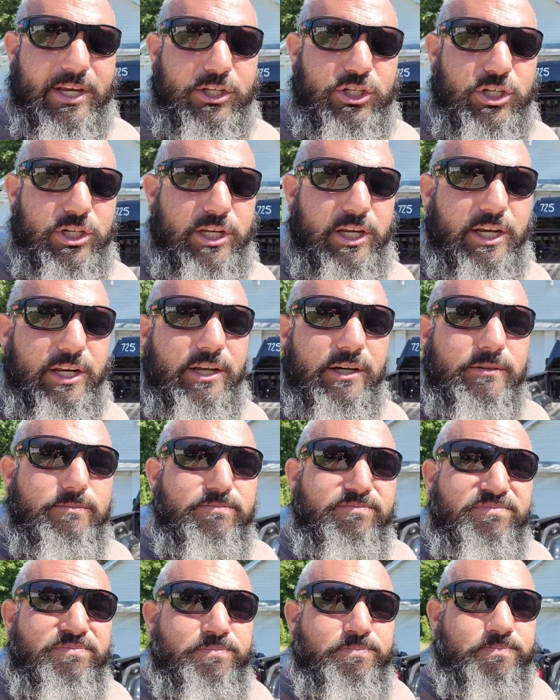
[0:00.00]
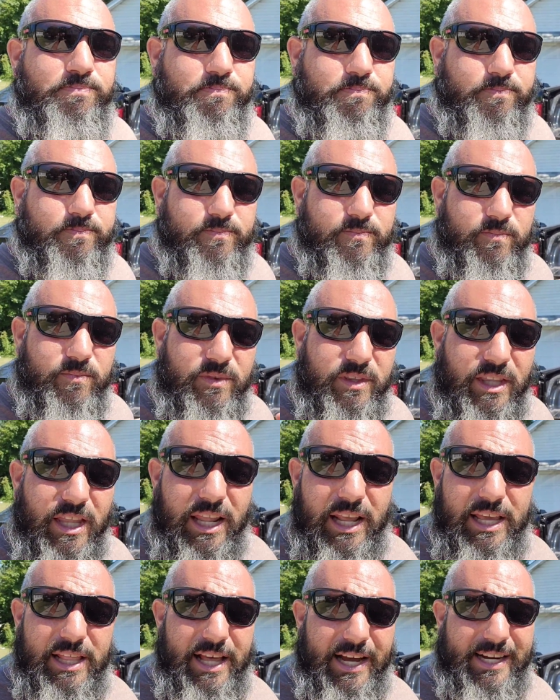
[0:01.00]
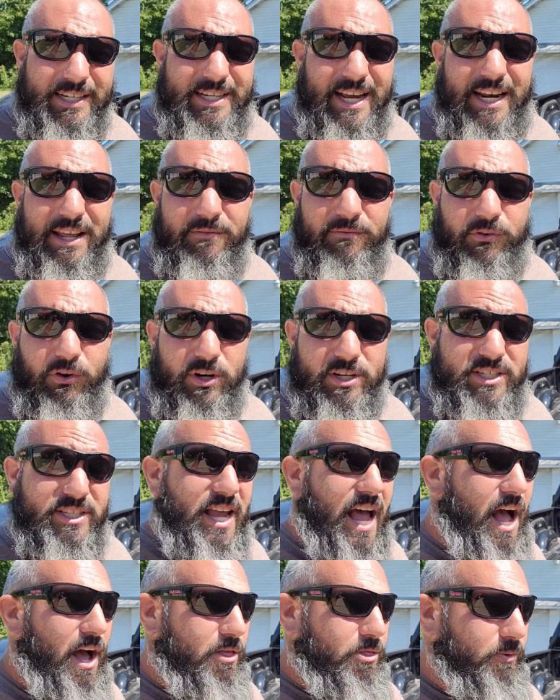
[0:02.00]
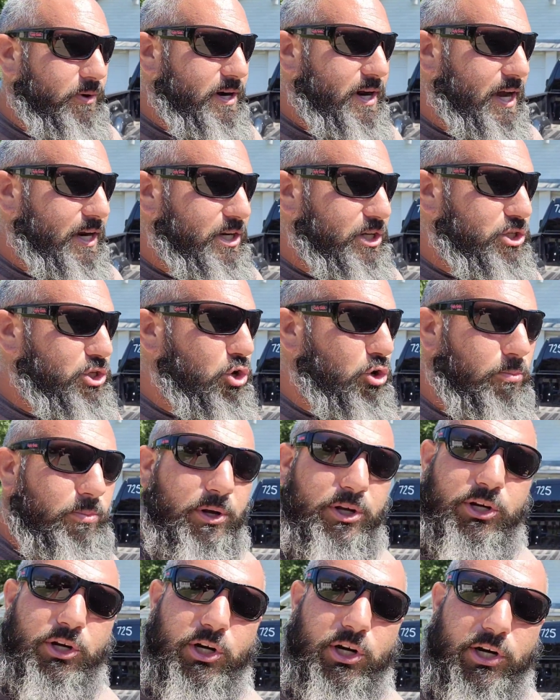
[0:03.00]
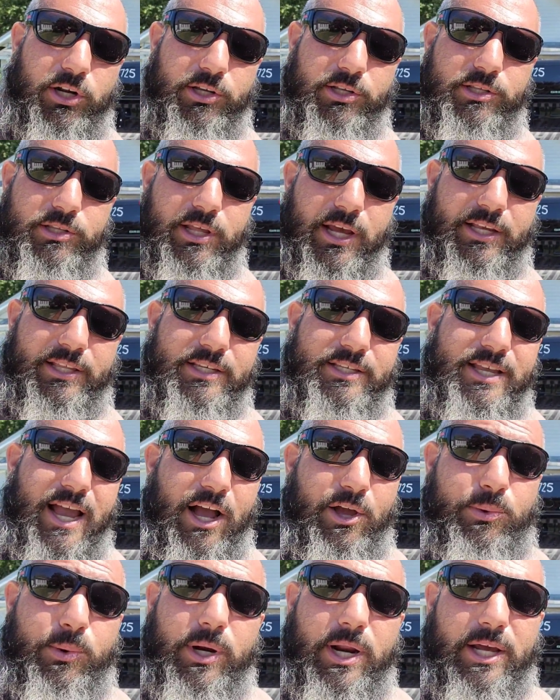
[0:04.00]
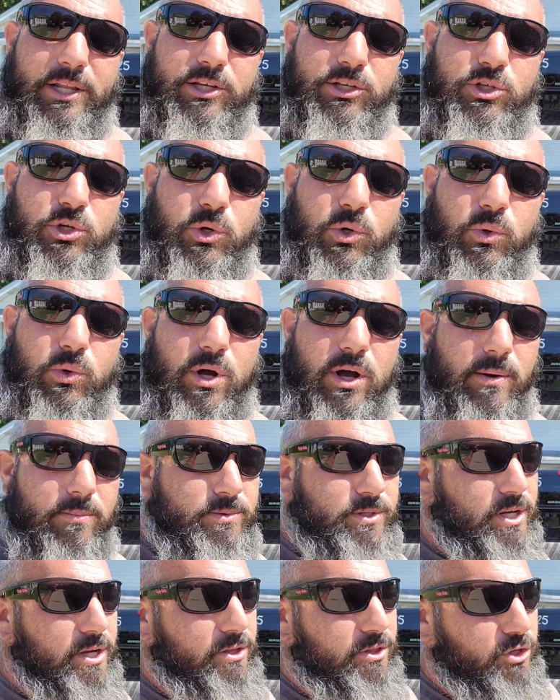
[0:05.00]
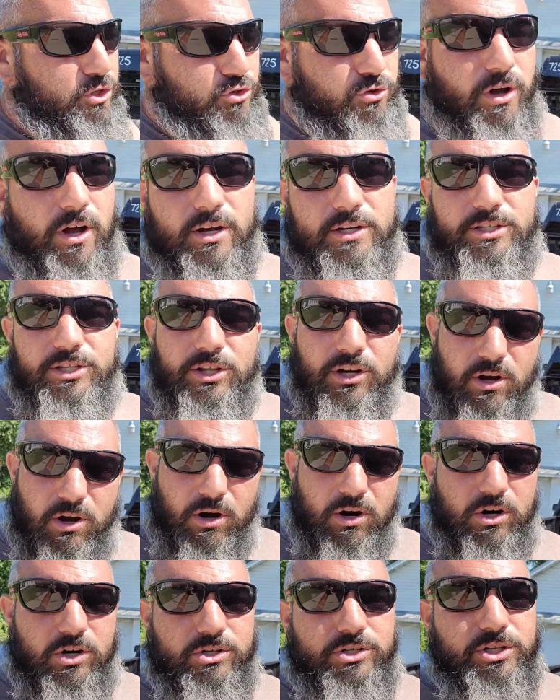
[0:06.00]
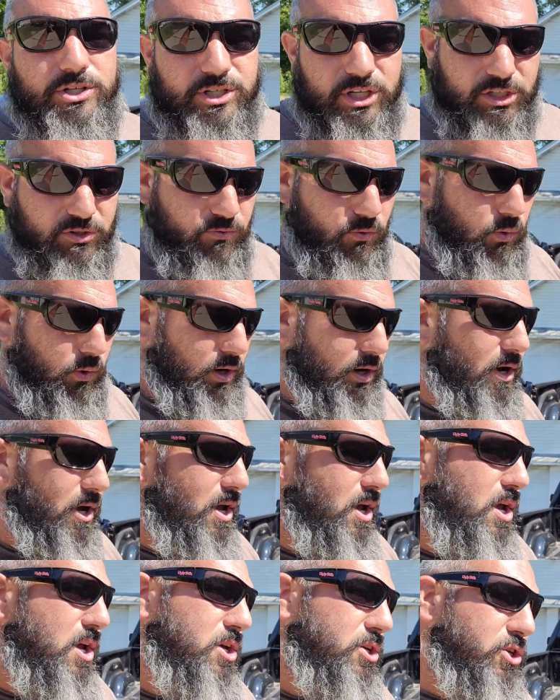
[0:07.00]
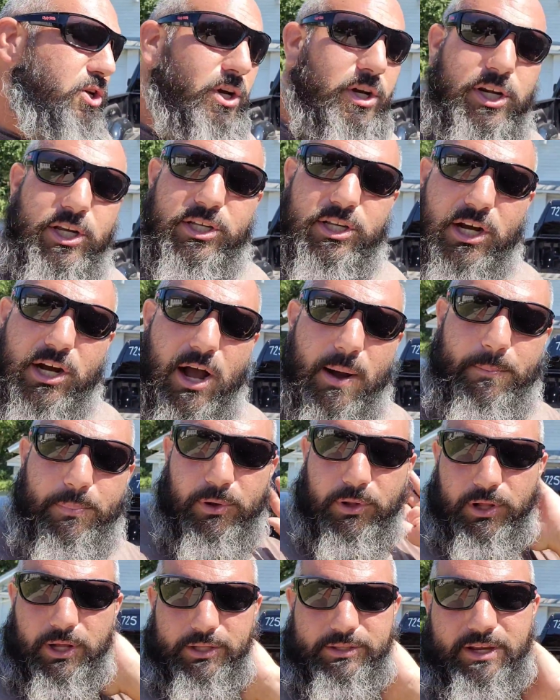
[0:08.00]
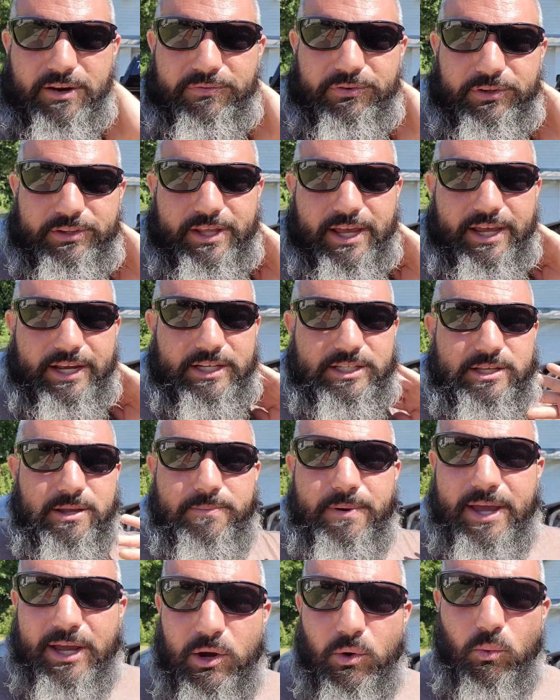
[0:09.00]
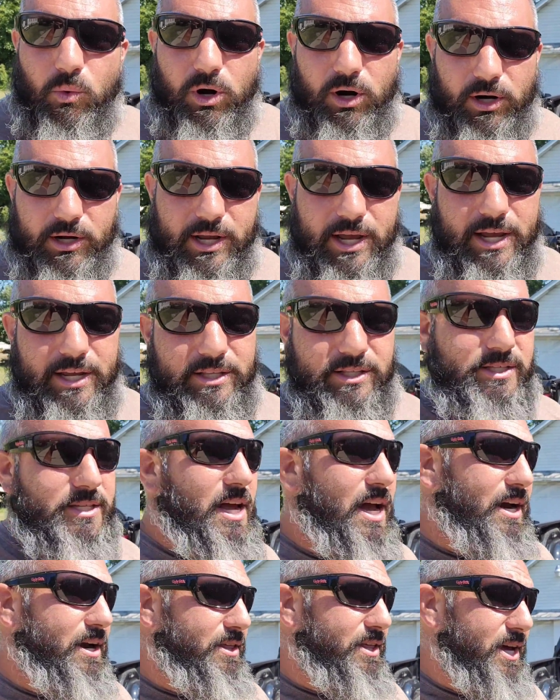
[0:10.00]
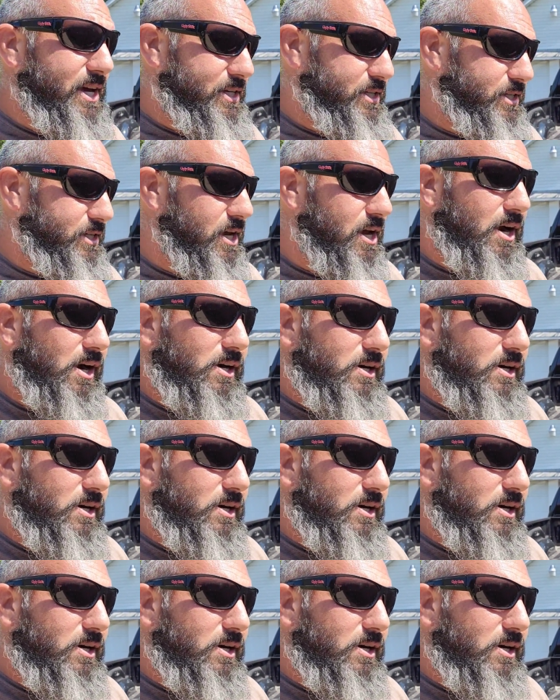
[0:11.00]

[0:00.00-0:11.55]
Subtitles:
that you need, like I said, even for a stock 392. But you're gonna, like, the stock 392 comes in the trucks and the cars, the 6.4, so you need a couple of different things to make it work inside of this